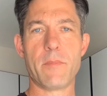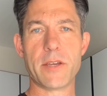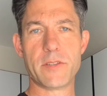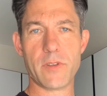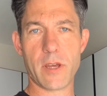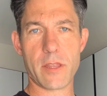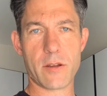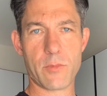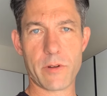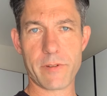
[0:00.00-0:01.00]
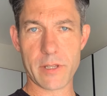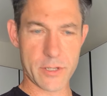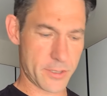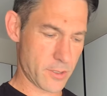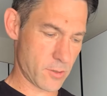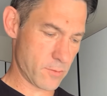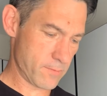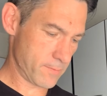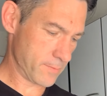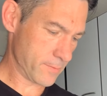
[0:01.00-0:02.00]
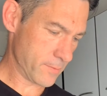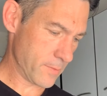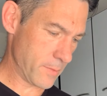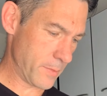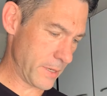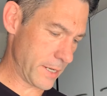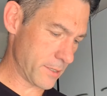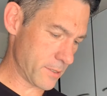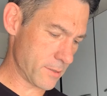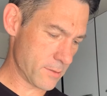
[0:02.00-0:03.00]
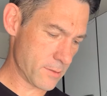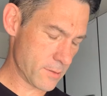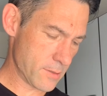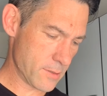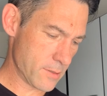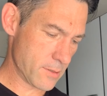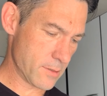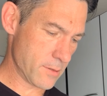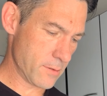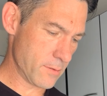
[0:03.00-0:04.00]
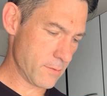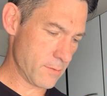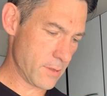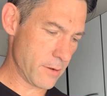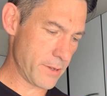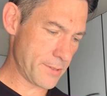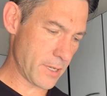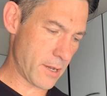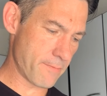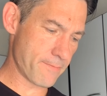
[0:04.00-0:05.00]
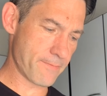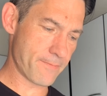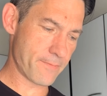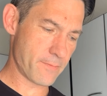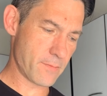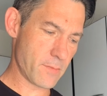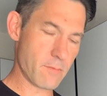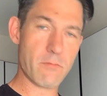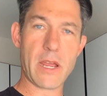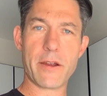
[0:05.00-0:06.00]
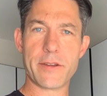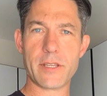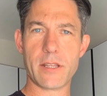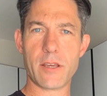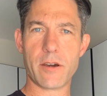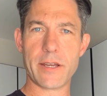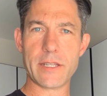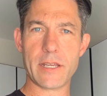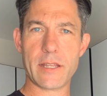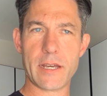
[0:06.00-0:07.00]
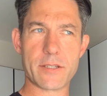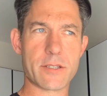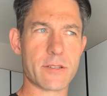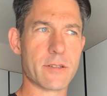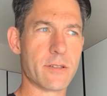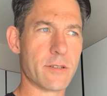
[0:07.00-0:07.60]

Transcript: Most of you know that I'm not religious at all, but there is some merit in the idea that